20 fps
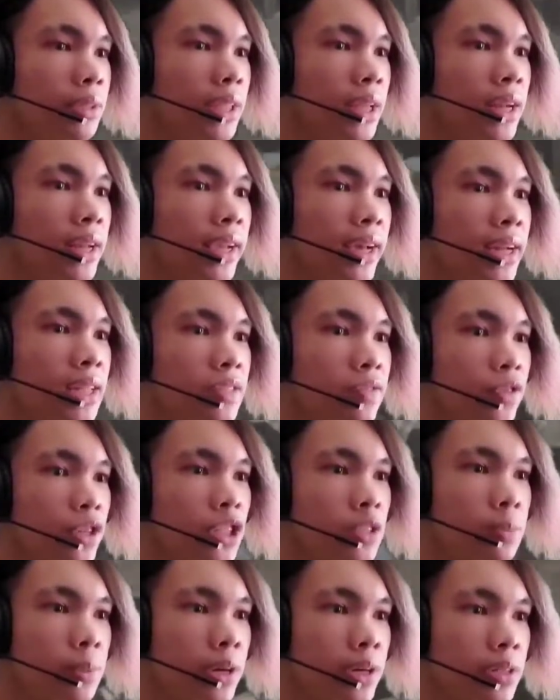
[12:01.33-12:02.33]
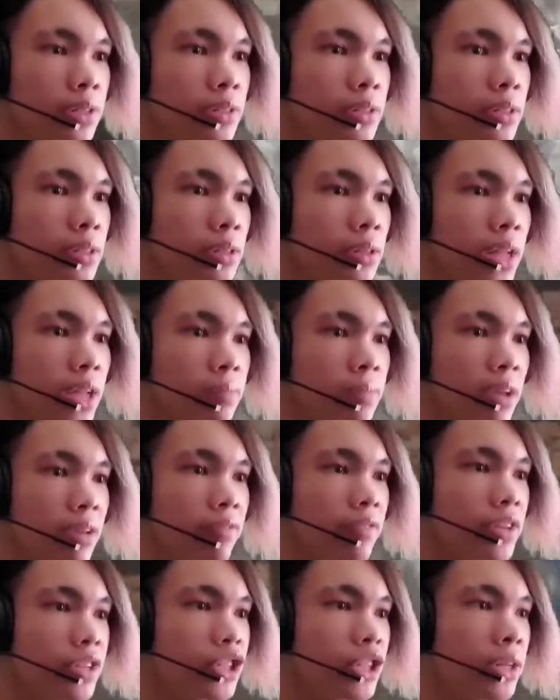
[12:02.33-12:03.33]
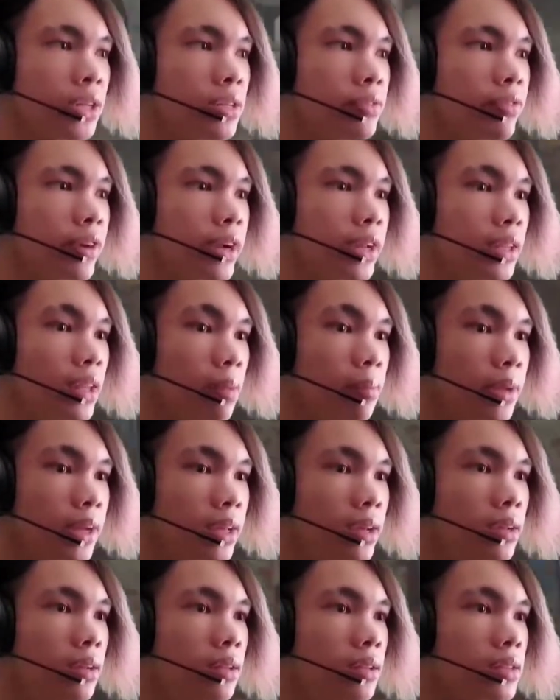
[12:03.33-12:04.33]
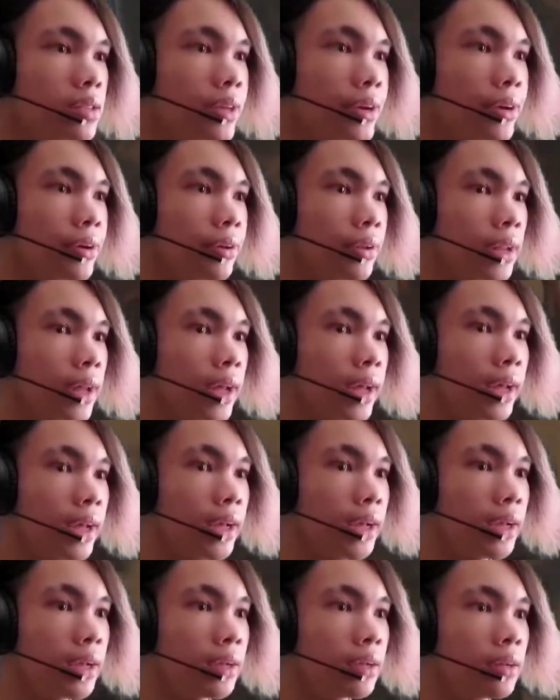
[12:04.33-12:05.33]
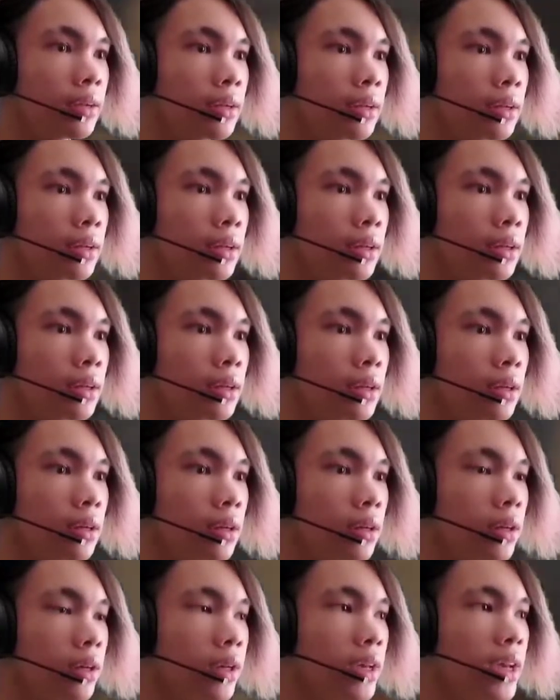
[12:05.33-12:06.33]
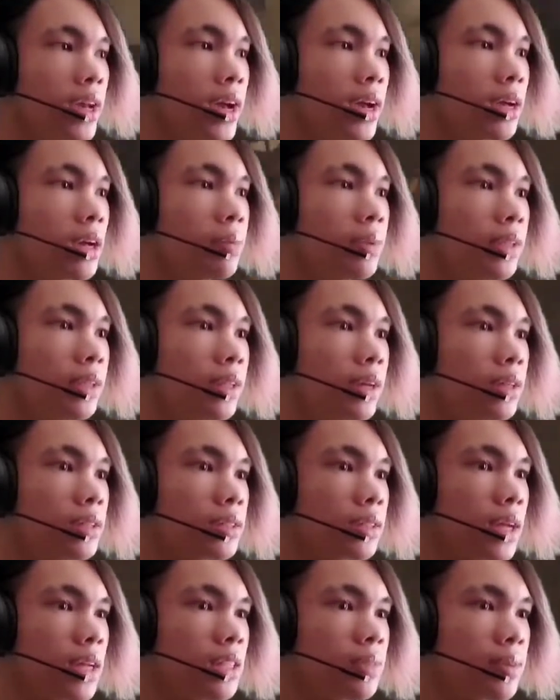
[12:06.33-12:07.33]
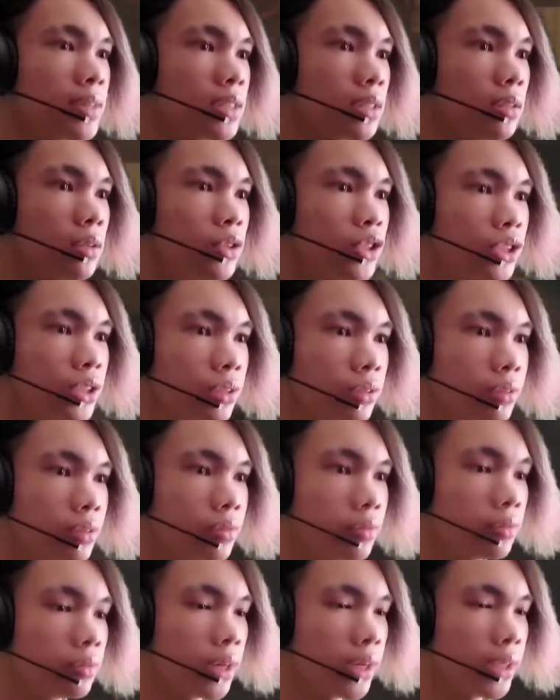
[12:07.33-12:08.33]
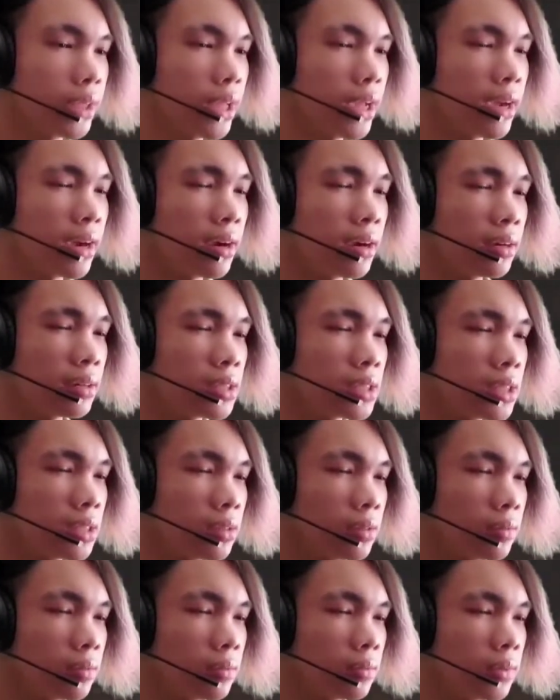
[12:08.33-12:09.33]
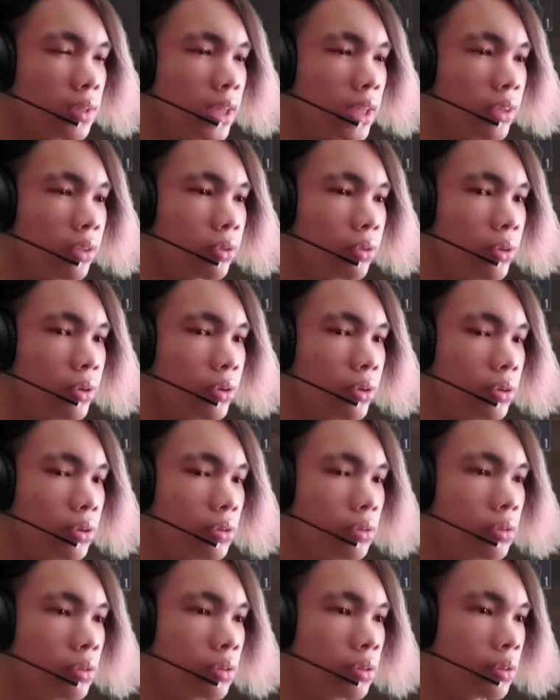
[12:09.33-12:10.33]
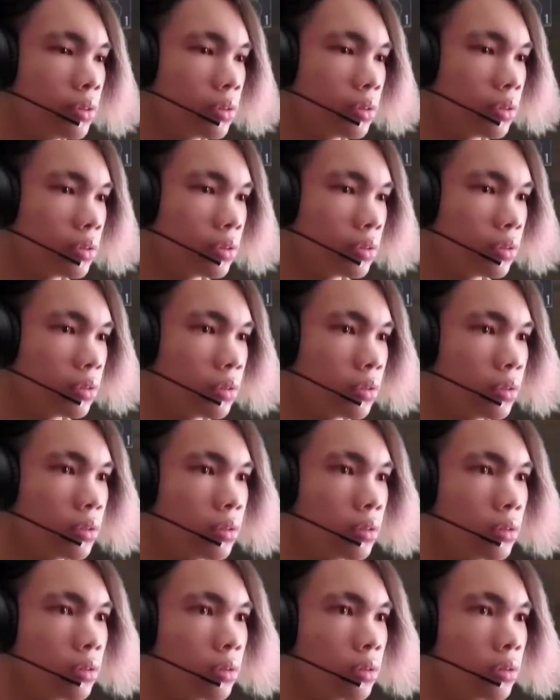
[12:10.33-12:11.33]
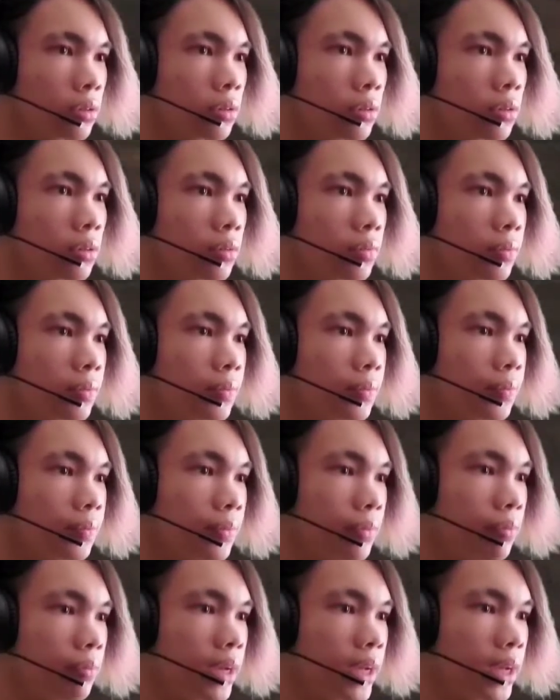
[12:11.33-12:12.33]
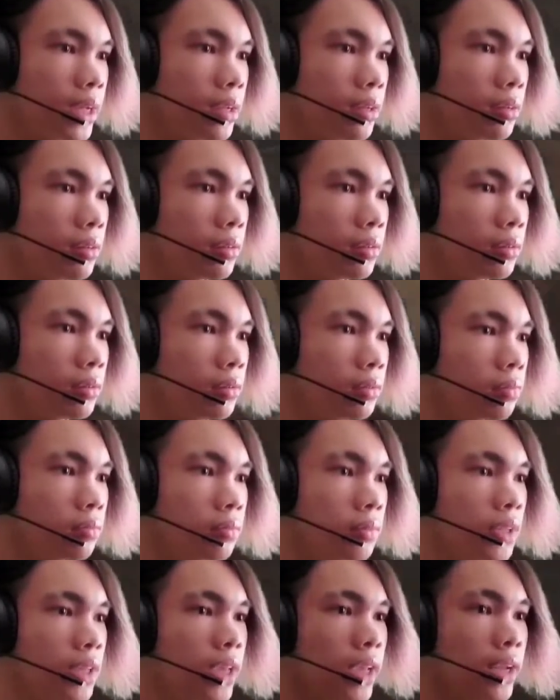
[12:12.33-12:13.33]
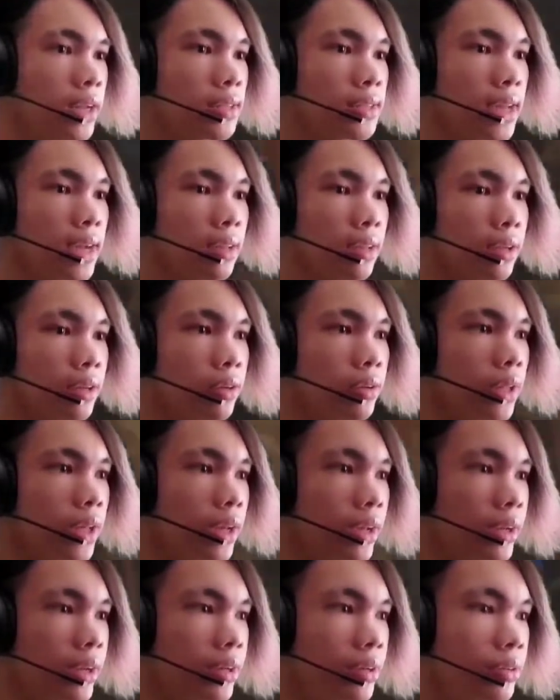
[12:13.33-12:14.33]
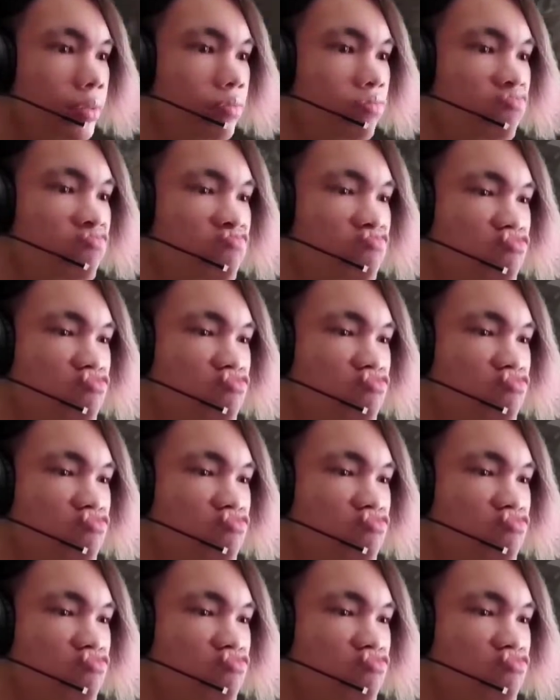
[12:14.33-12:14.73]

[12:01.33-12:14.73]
But then again, it's first person, so like my vision is very limited. So like, yeah, I mean, there's that's my solution right there to get through. But can't exactly do that, you know?